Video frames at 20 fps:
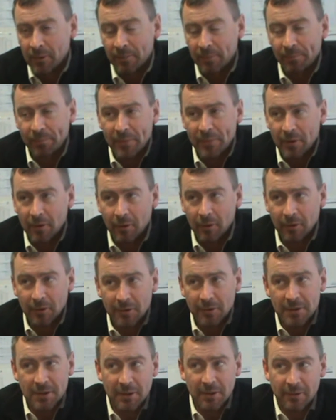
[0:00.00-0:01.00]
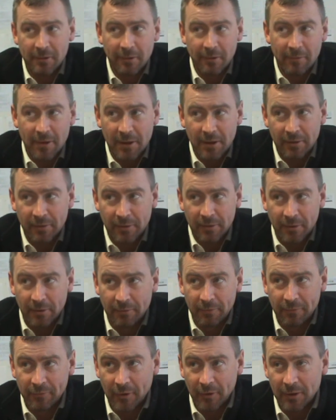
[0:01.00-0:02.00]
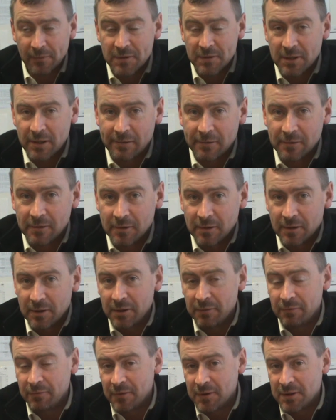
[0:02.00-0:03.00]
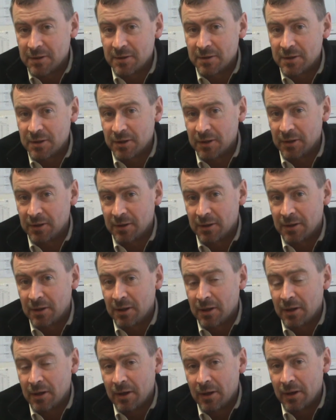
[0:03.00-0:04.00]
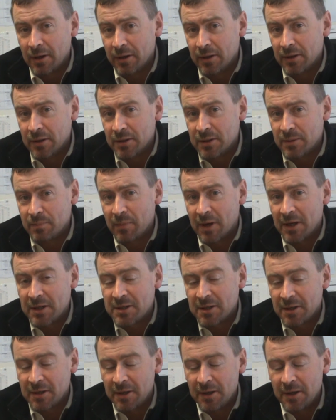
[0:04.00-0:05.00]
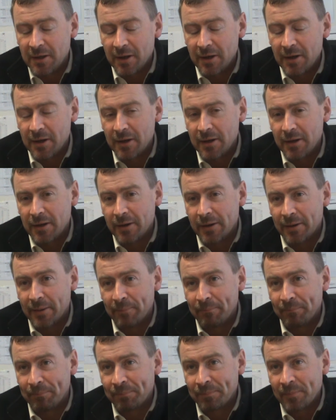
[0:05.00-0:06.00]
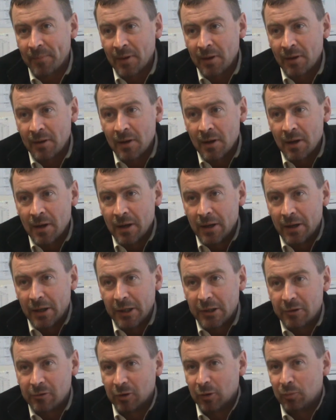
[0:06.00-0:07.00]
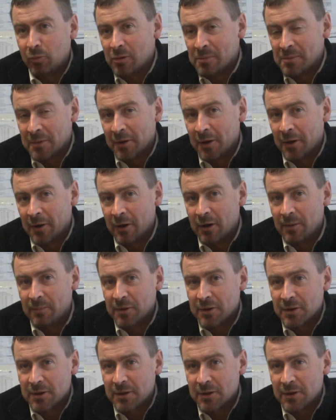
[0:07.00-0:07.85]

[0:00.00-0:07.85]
Well, the whole idea around 5-star efficiency is maintaining a equilibrium in the home.